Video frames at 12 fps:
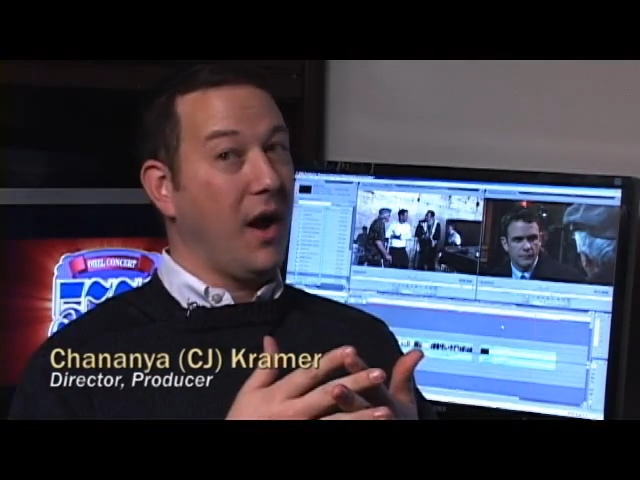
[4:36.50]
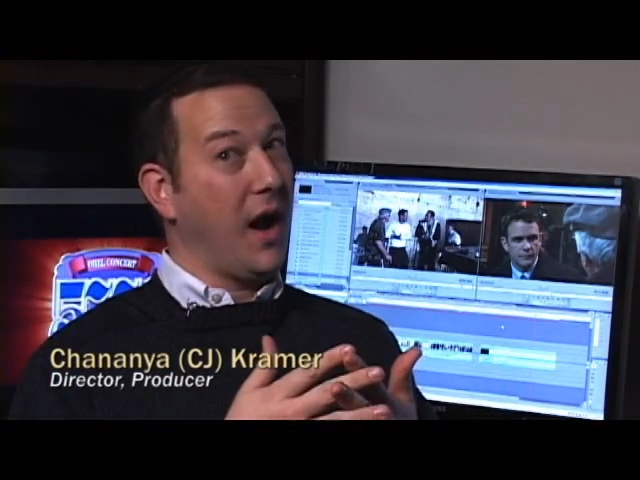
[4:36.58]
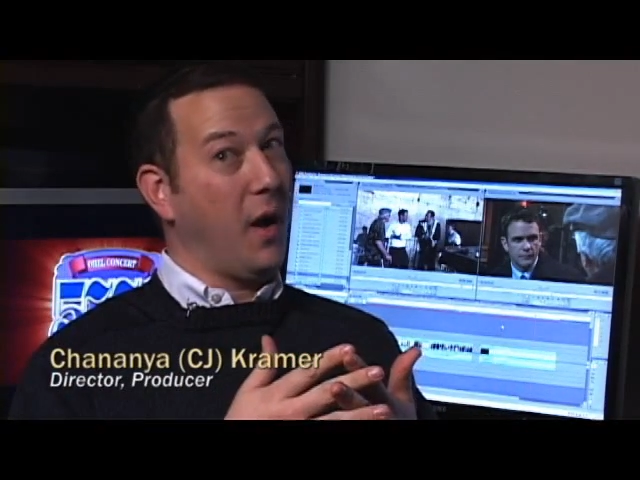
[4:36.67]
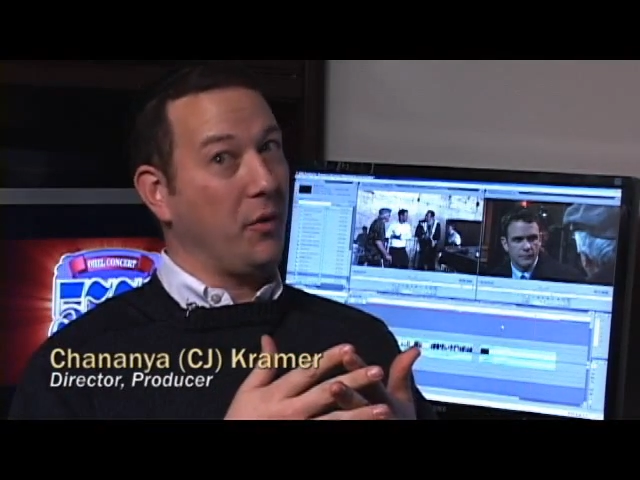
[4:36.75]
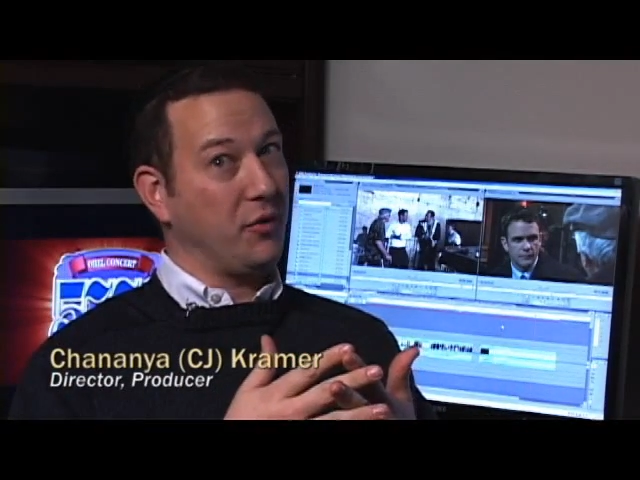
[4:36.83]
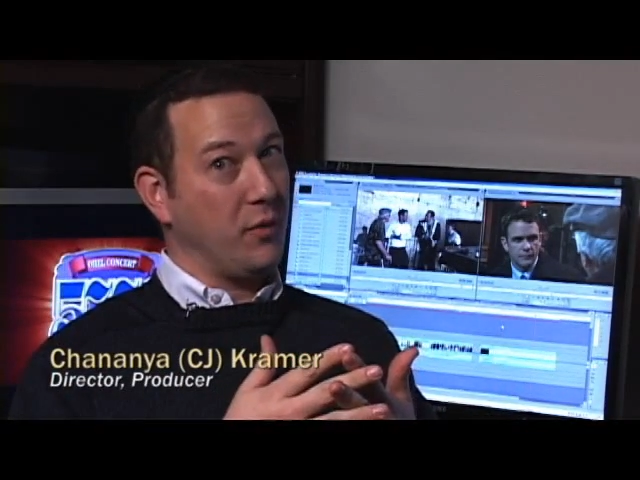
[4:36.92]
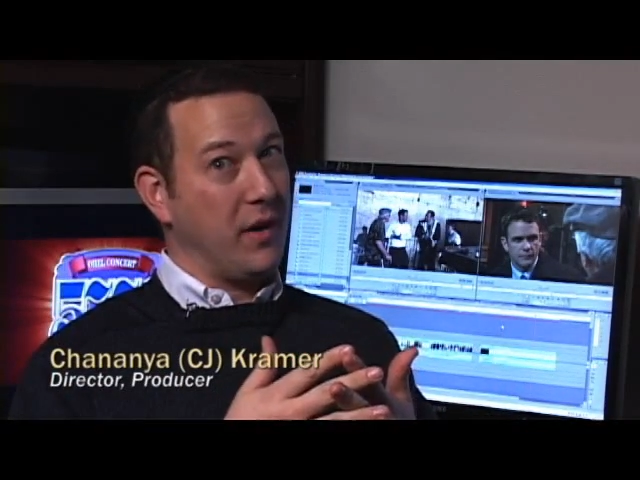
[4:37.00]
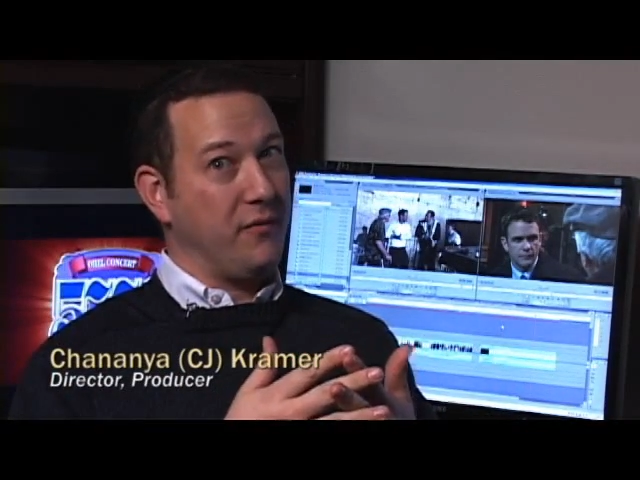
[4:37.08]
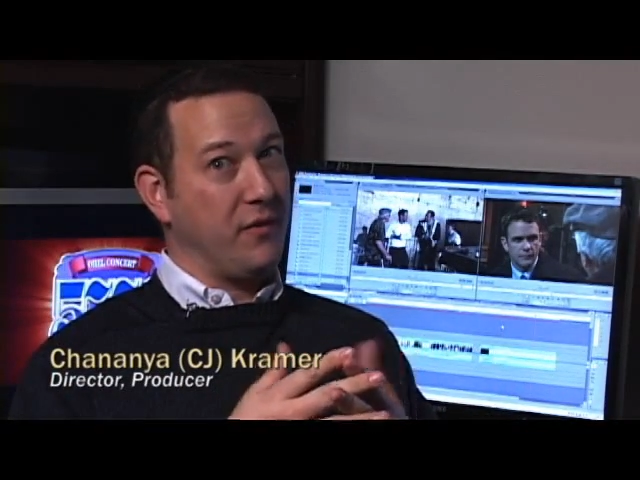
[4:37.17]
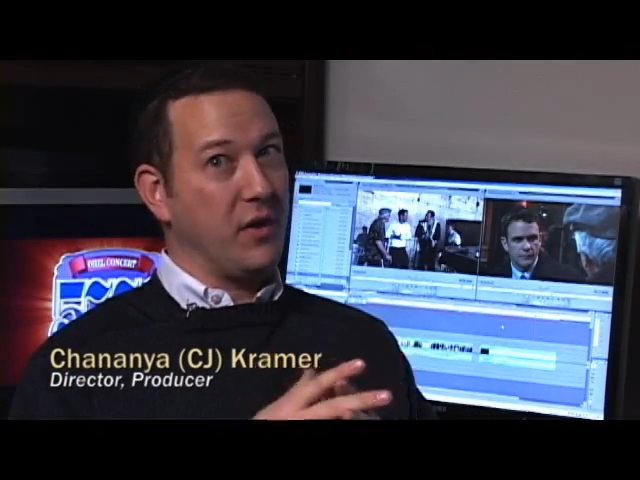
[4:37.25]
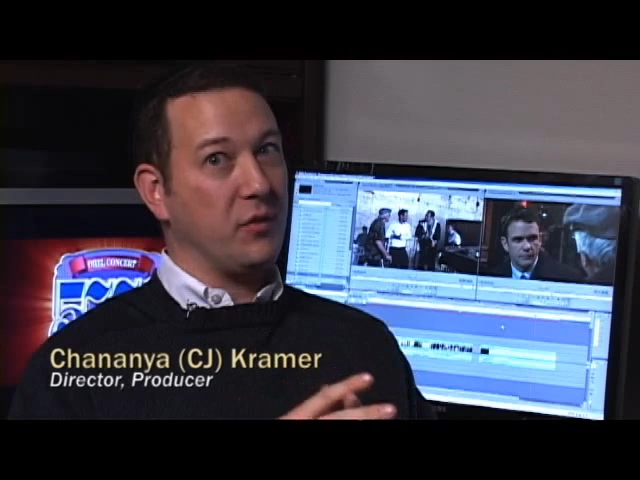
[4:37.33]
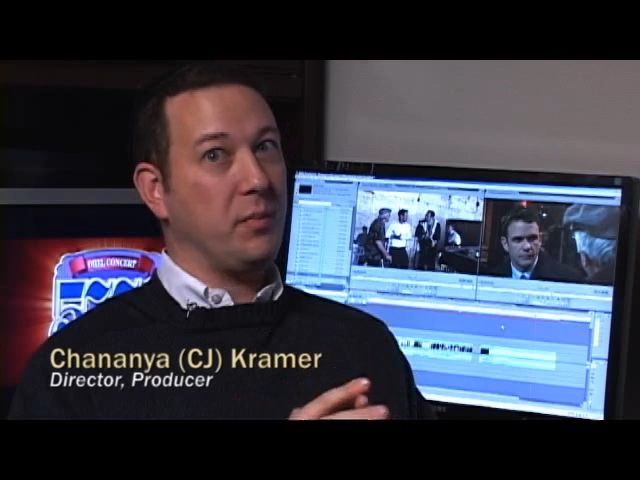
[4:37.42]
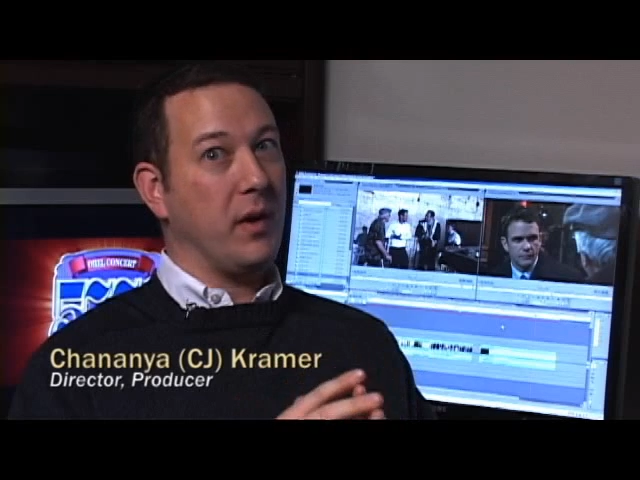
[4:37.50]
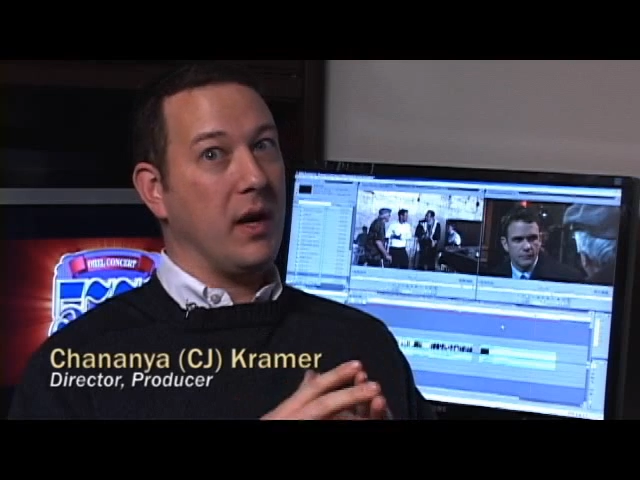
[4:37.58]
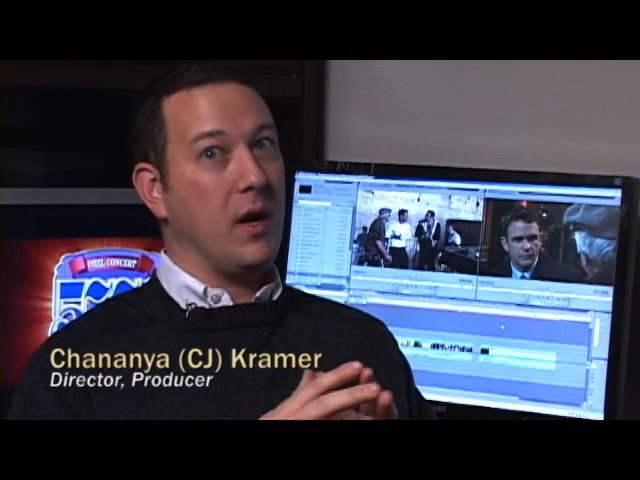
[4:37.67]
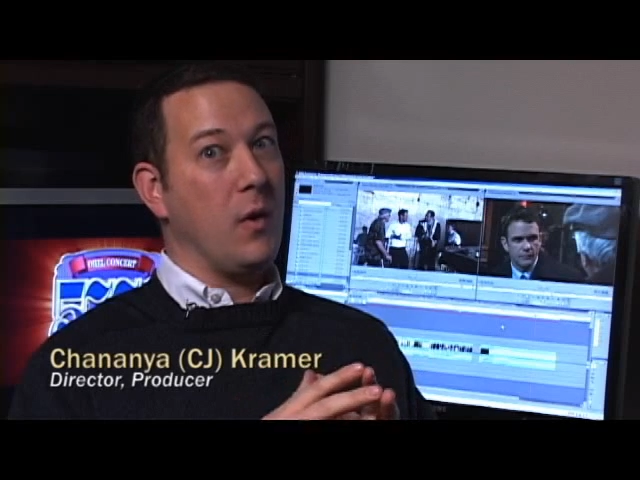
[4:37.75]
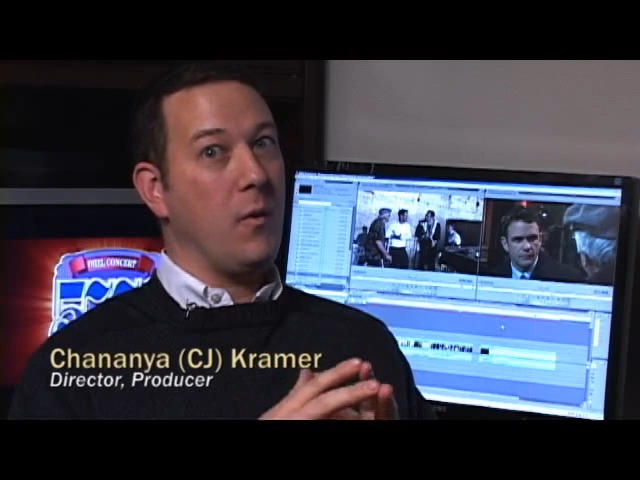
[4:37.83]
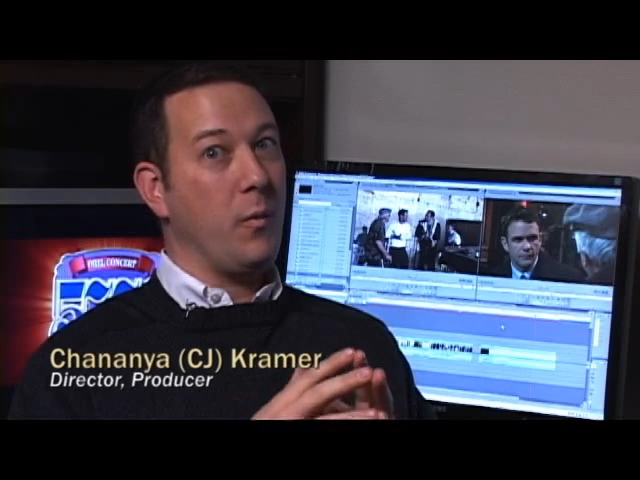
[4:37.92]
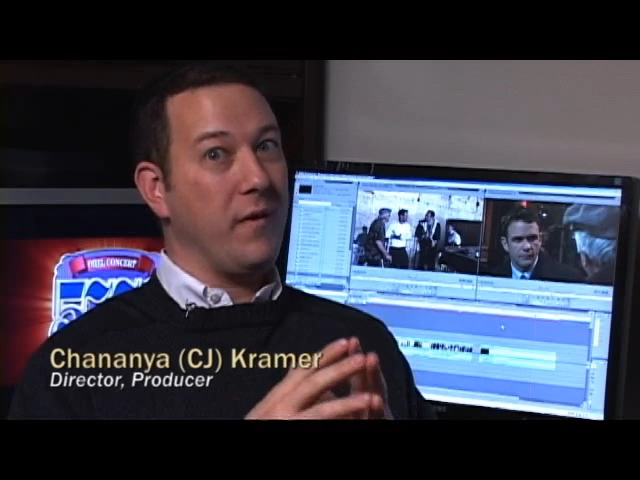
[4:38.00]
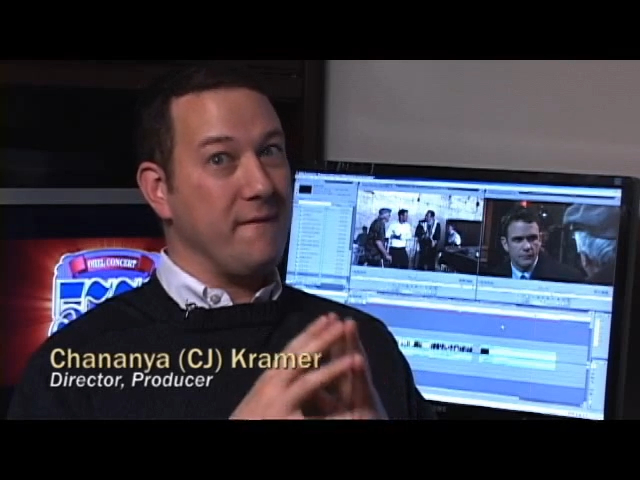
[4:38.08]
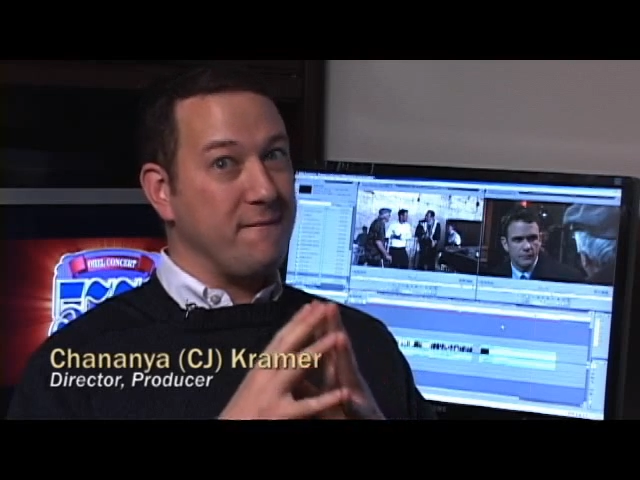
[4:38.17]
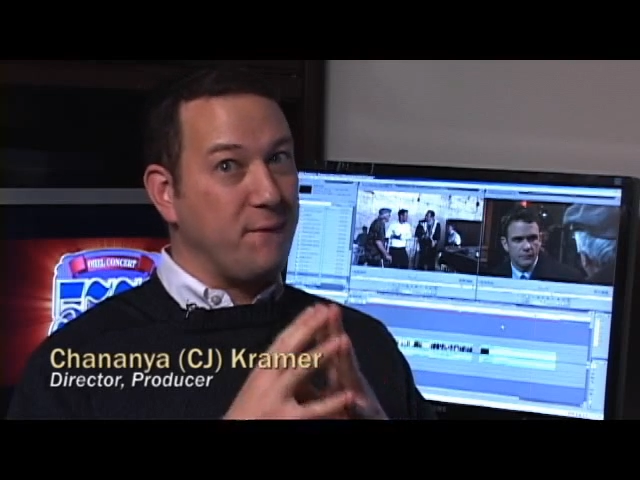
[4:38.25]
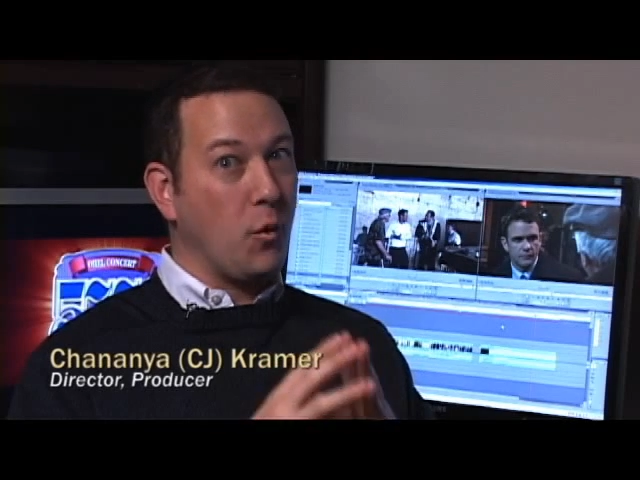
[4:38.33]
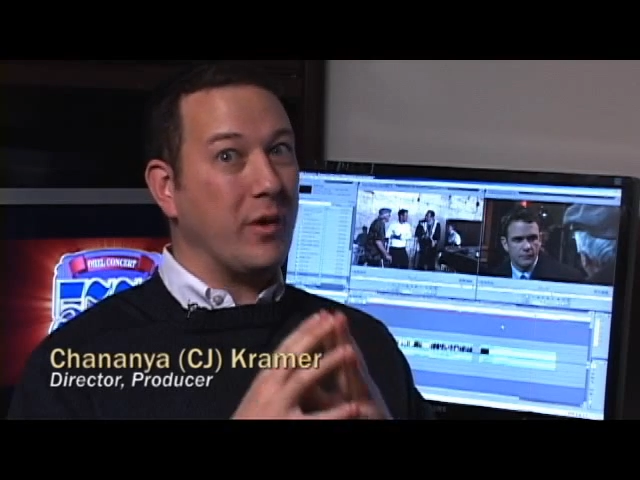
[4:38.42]
I wasn't ready for this, but within
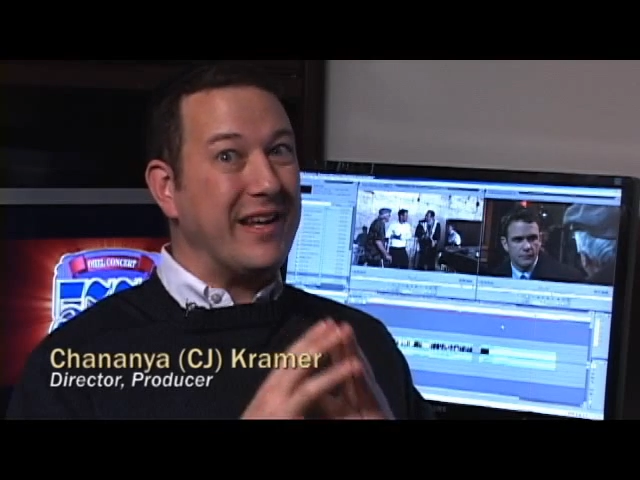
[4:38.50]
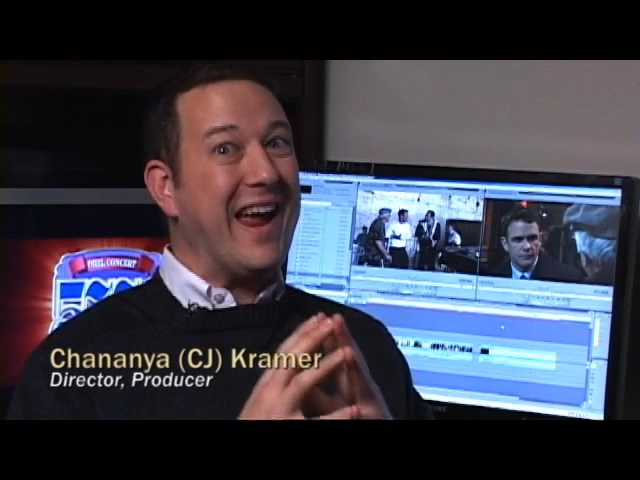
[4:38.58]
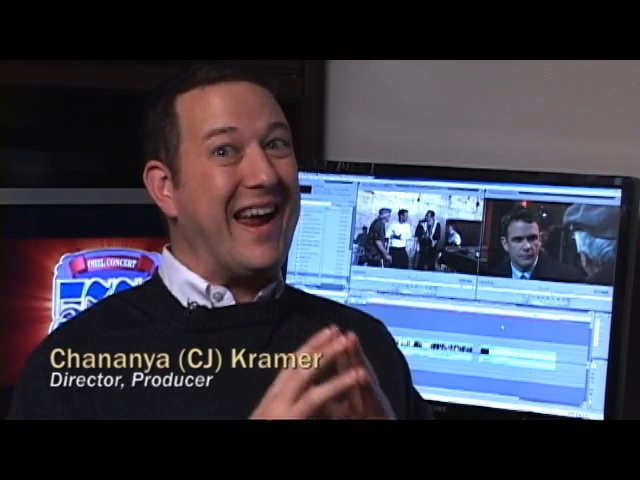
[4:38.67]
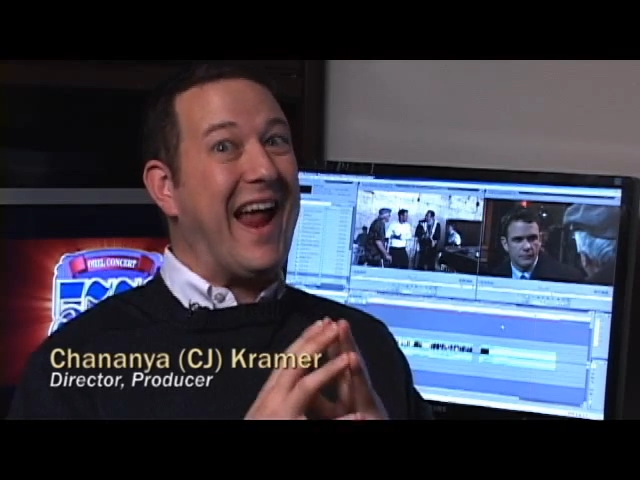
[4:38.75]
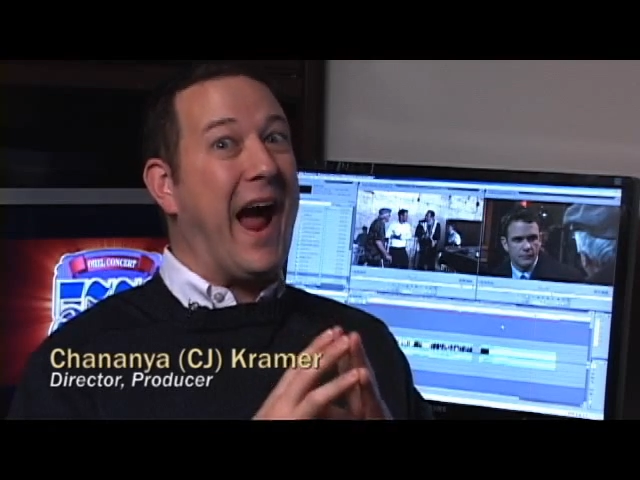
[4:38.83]
48